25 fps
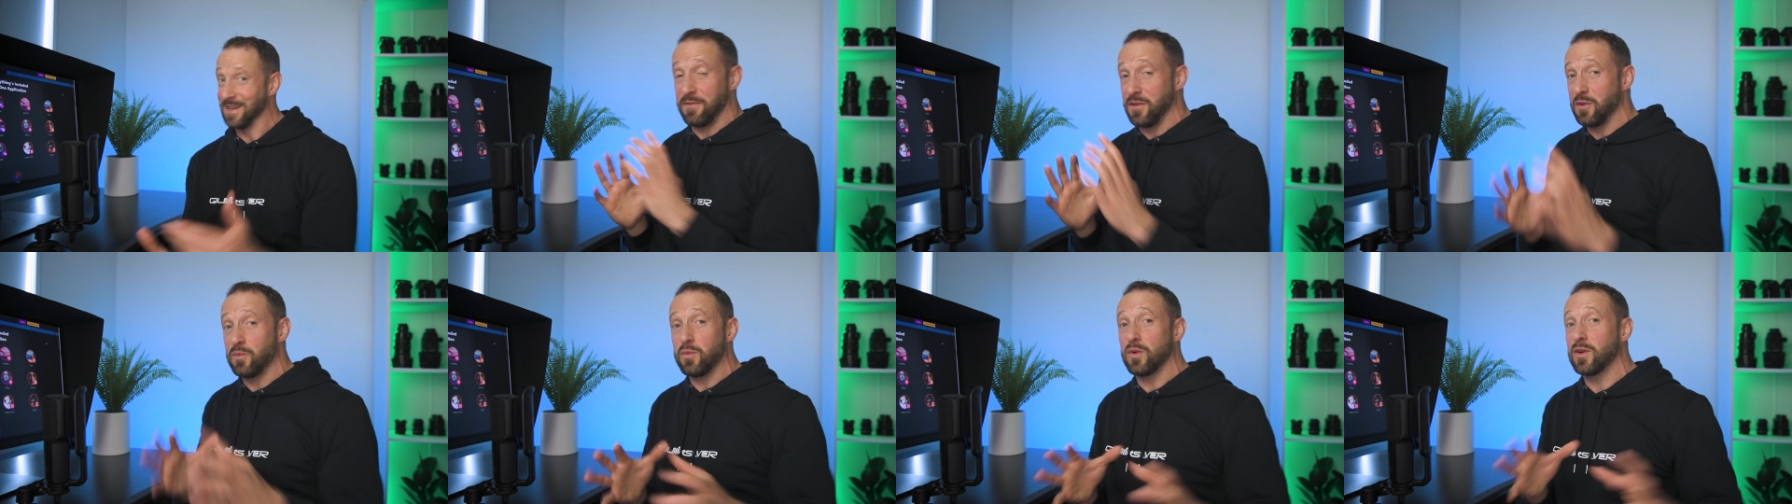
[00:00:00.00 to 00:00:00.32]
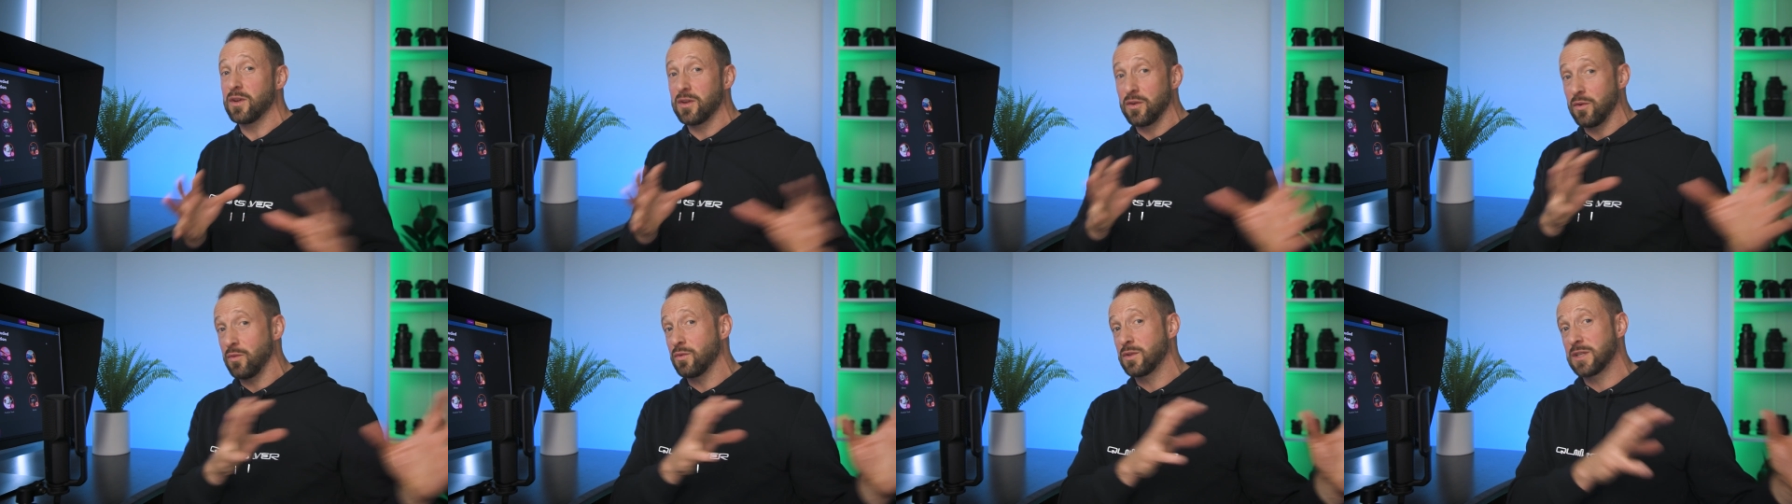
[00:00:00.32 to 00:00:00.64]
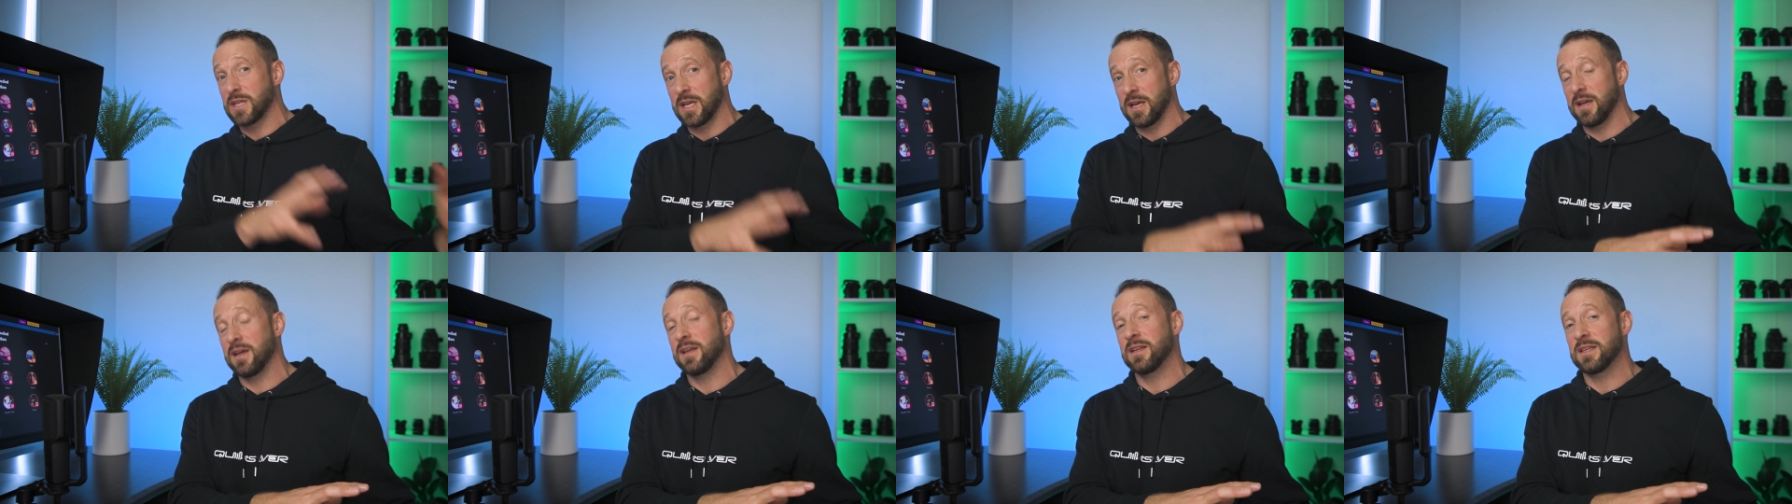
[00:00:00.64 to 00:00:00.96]
If you want an
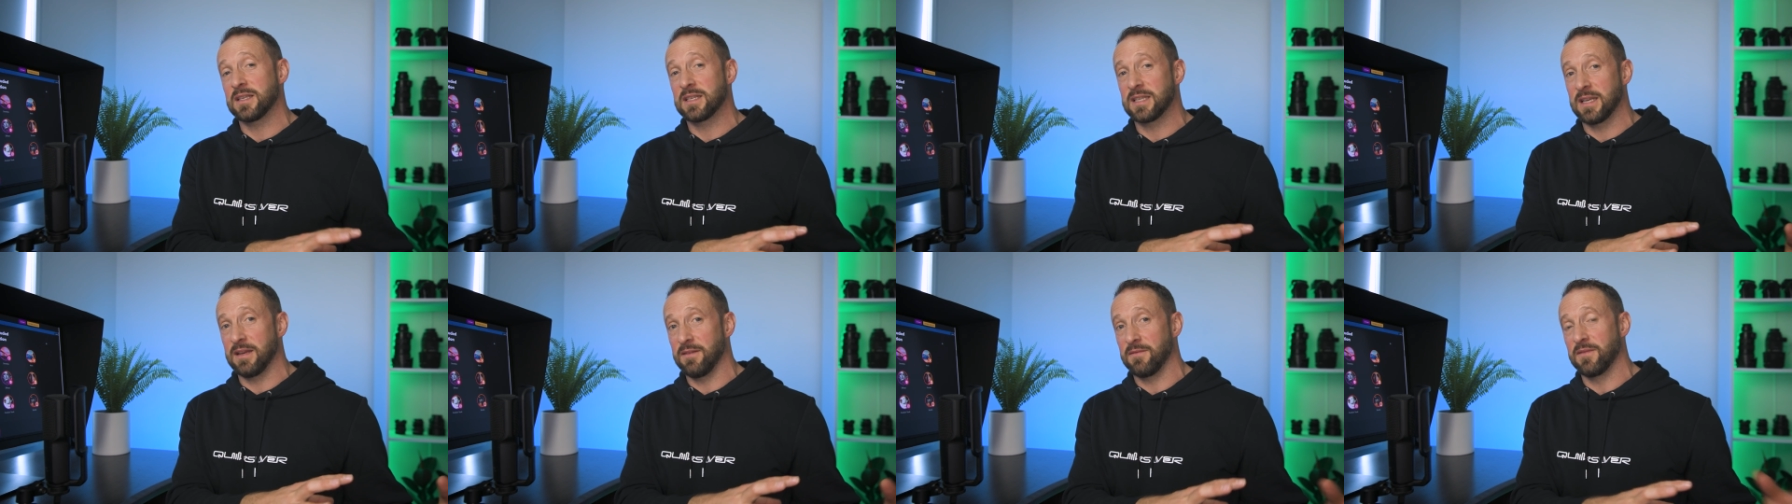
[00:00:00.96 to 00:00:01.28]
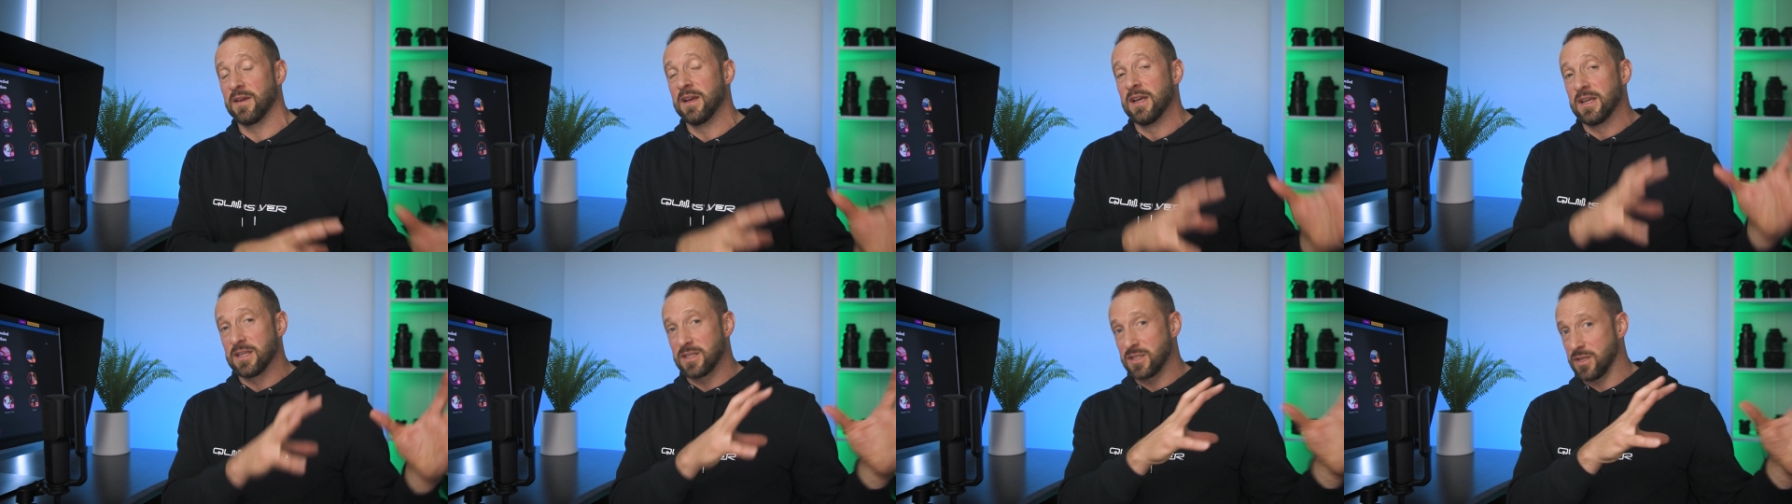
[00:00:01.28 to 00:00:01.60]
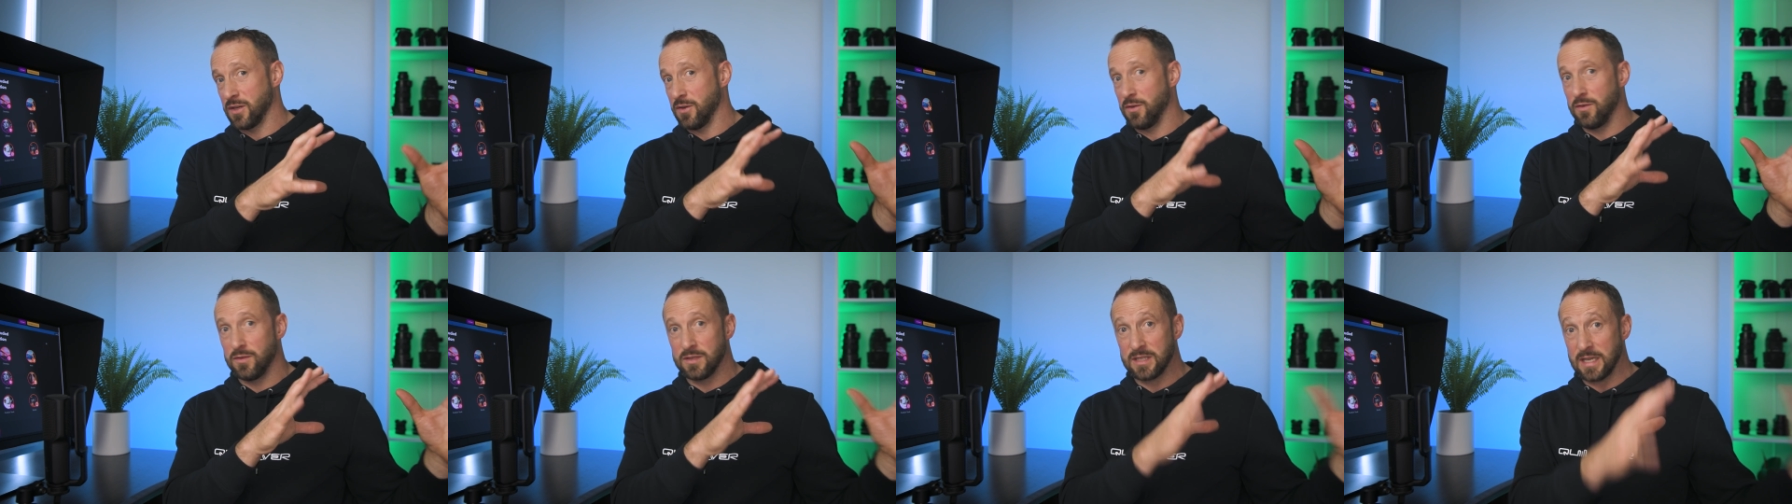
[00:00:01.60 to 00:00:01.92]
alternative
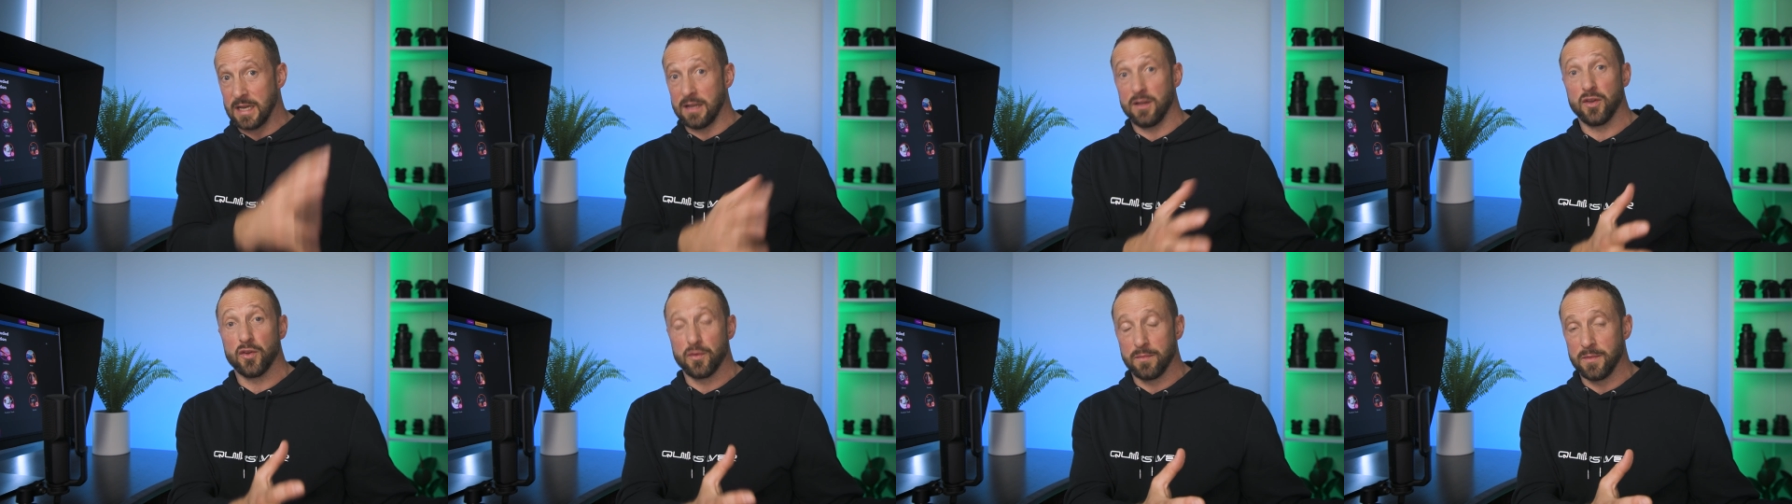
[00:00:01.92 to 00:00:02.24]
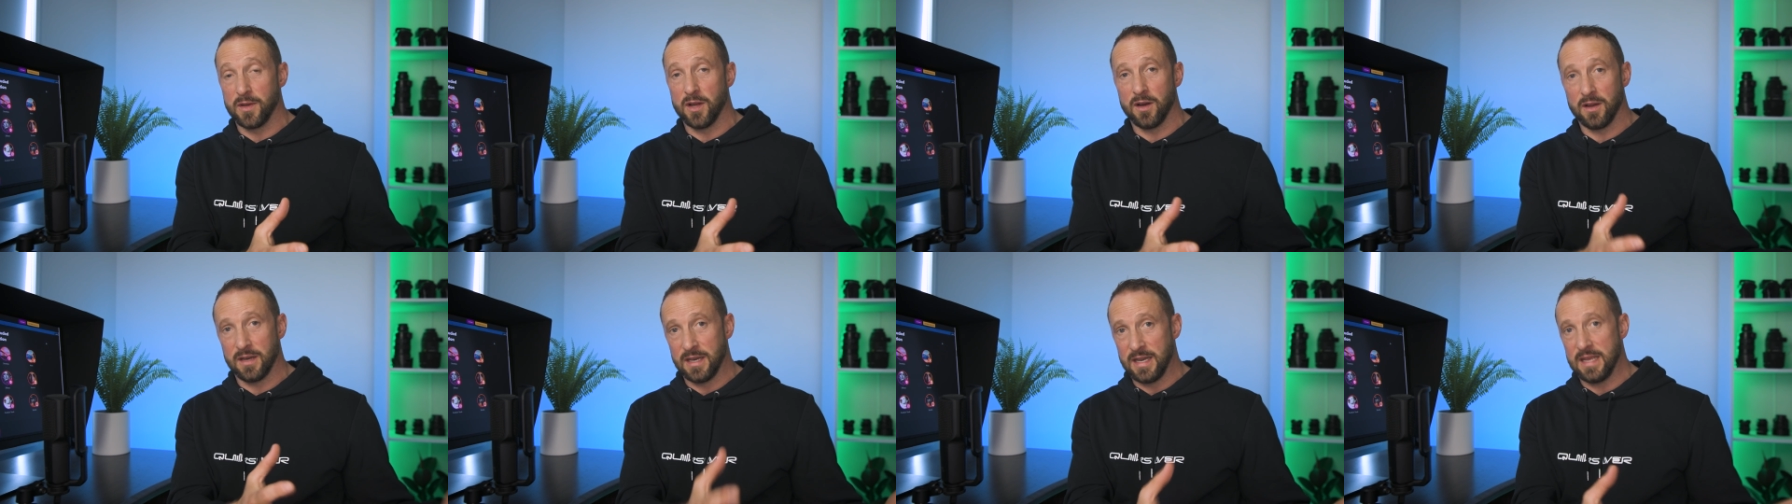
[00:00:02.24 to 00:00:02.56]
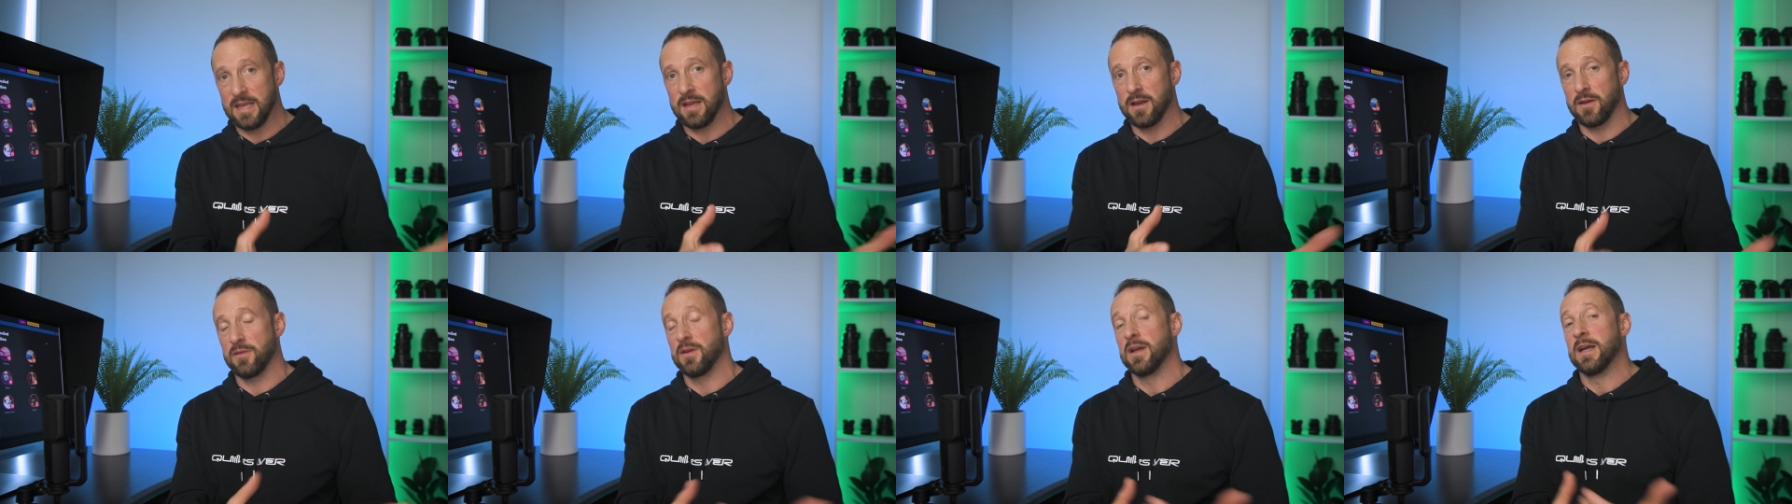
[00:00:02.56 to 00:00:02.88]
to say Luminar
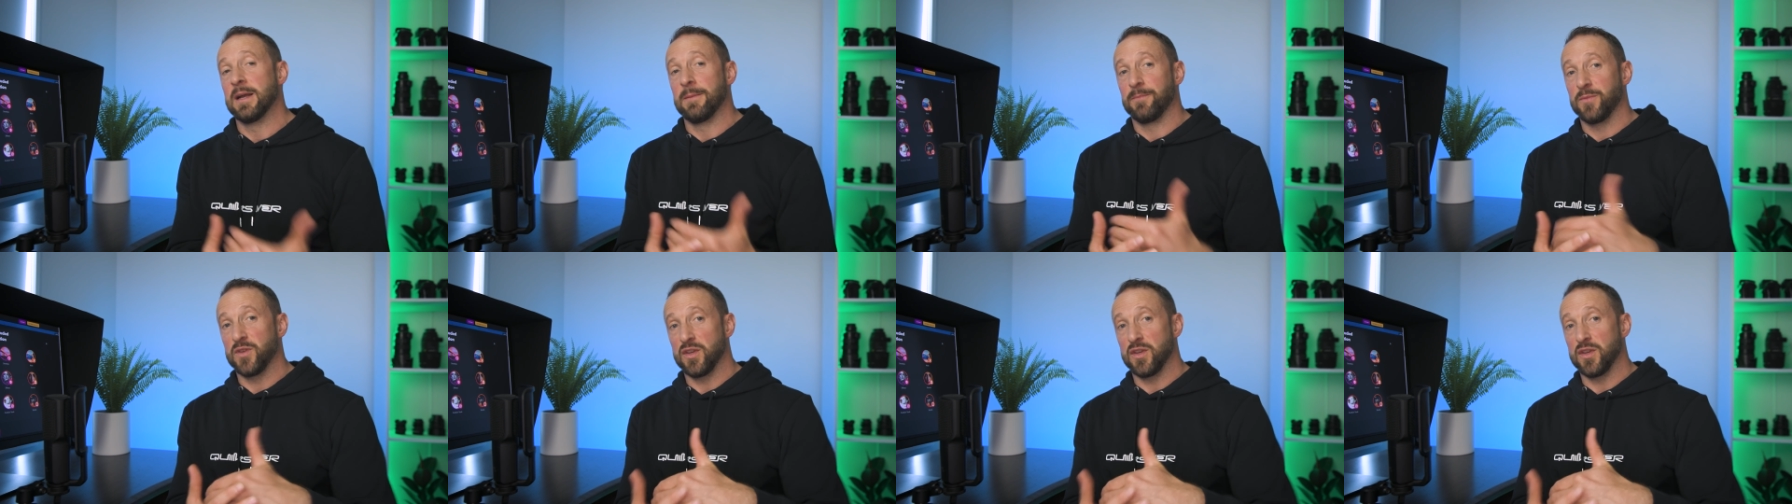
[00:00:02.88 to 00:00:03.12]
Neo,